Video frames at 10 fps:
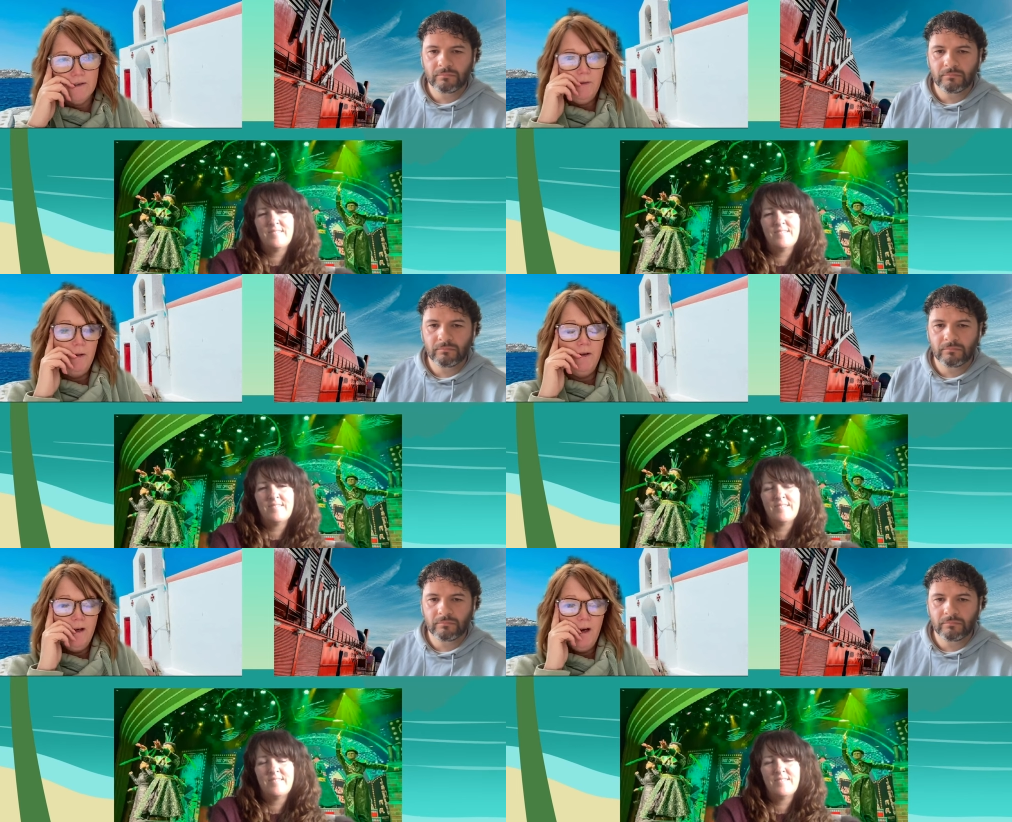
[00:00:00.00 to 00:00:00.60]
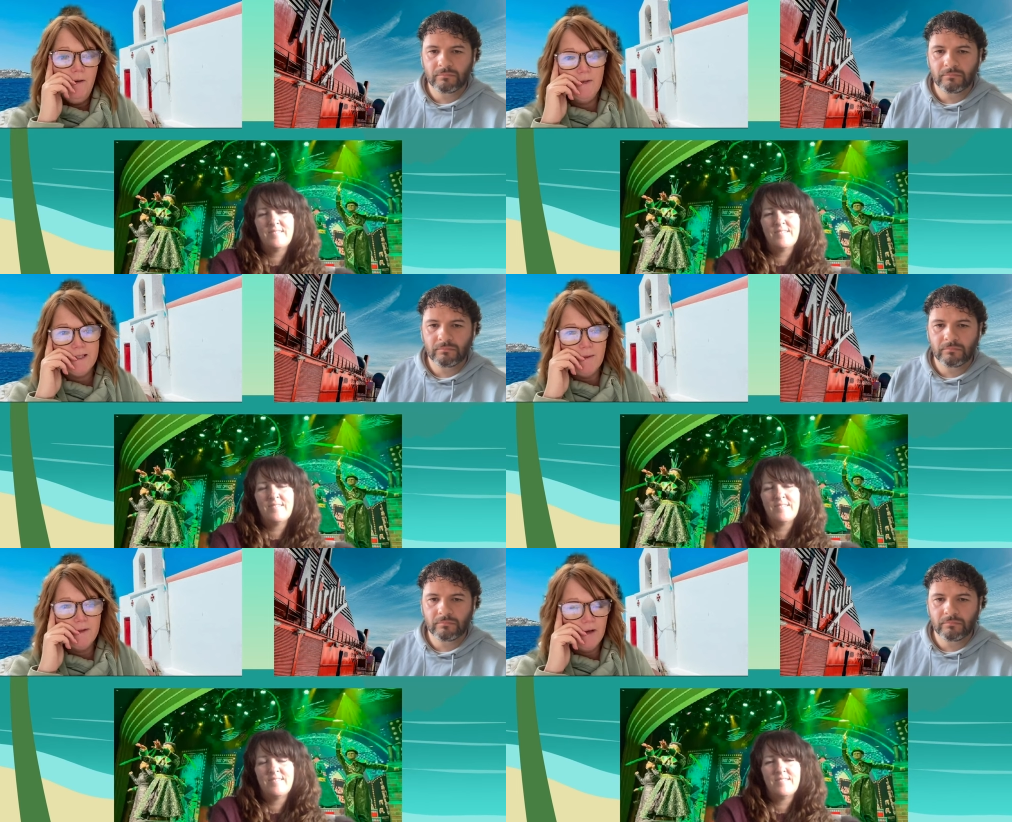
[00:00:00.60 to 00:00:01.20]
Speaker 1: I don't, but
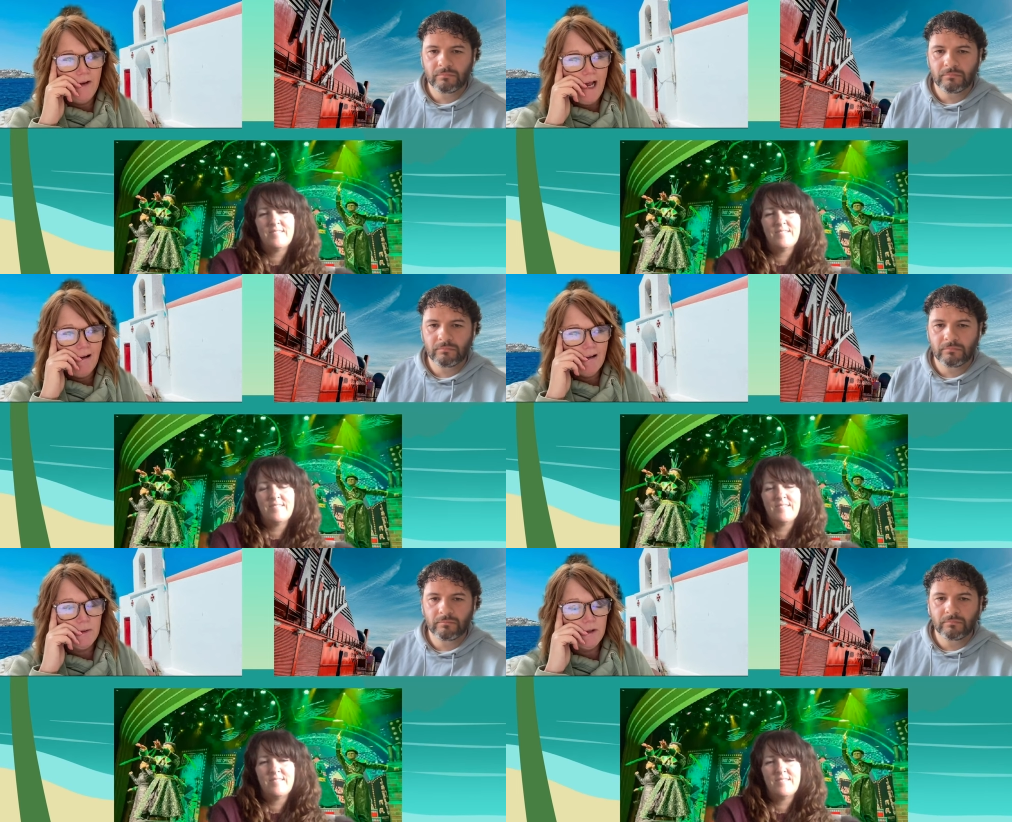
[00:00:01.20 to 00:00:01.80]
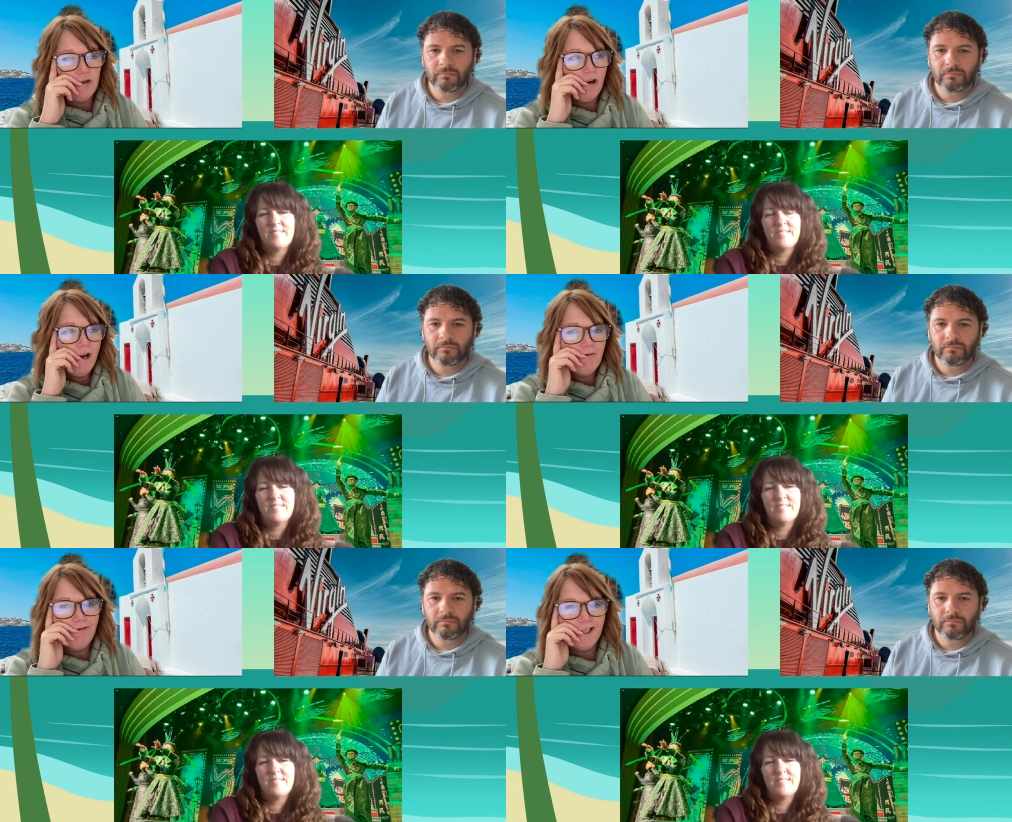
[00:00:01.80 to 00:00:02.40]
I'm the same as Donna now. I just
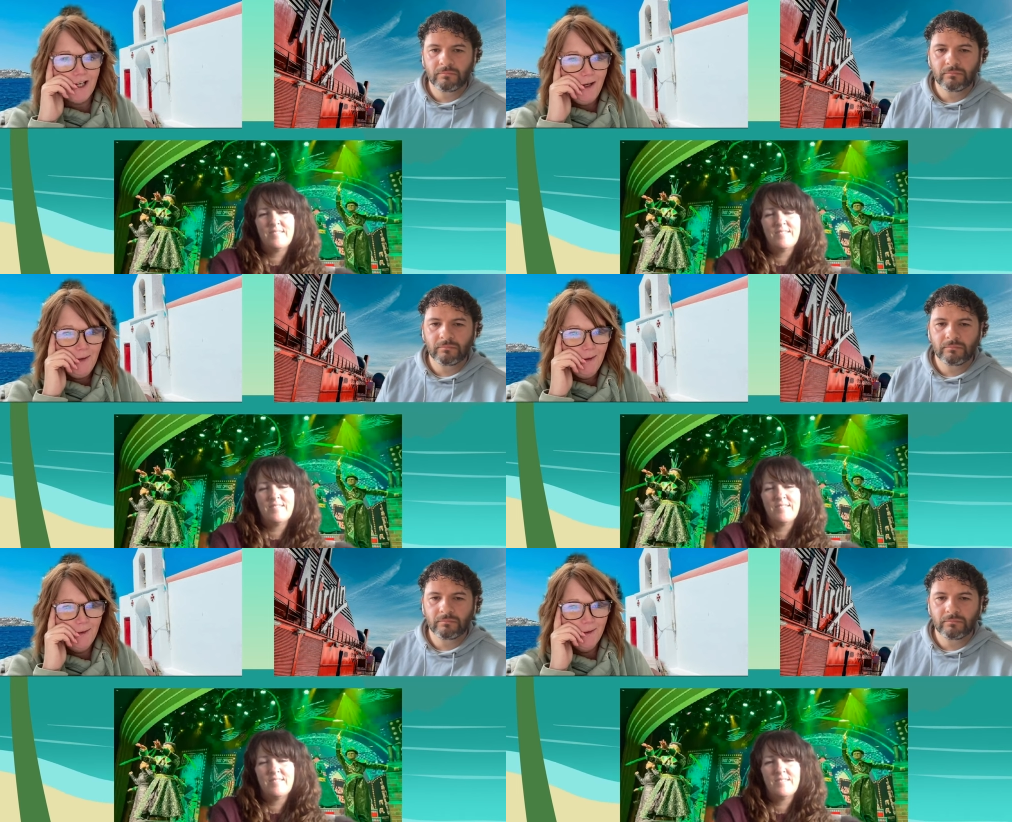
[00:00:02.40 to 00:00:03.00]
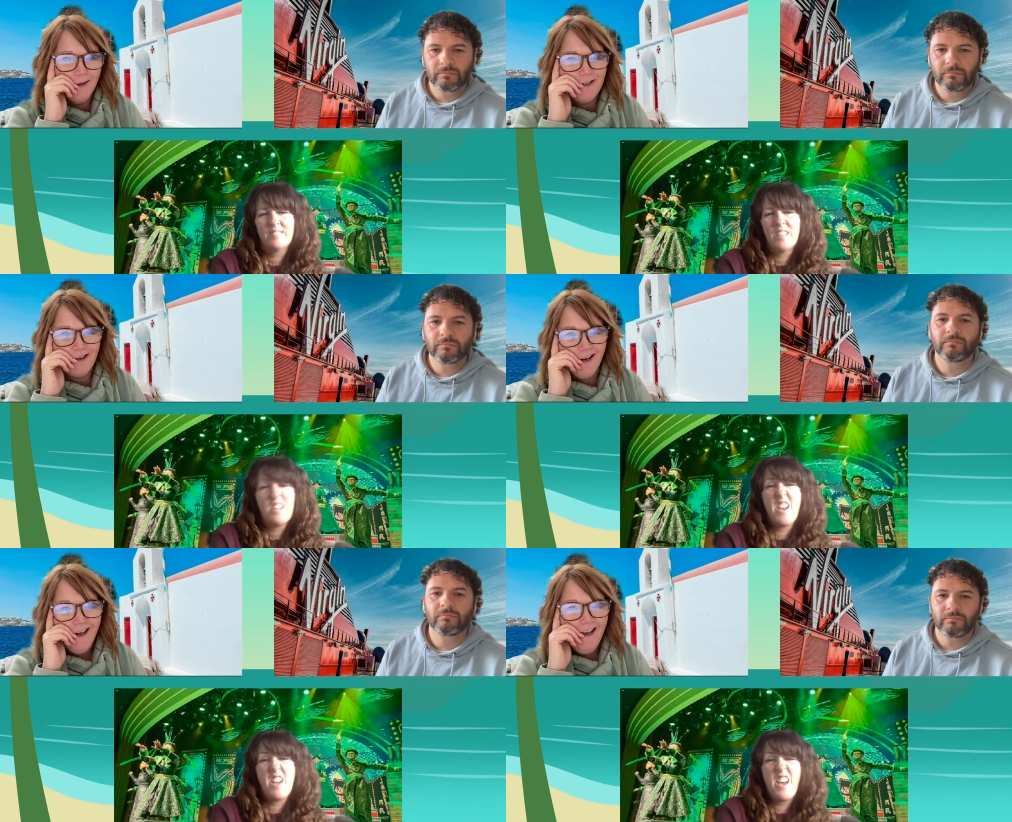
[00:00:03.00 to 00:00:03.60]
want to try every ship. I
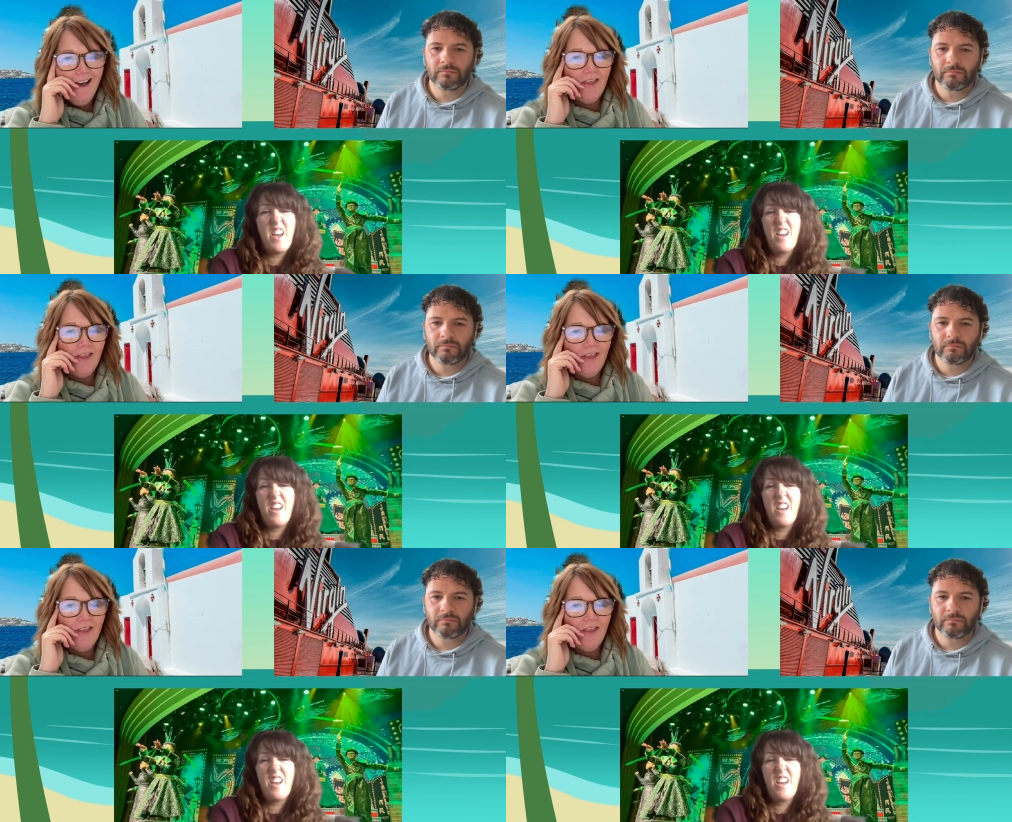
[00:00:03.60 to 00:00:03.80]
want to try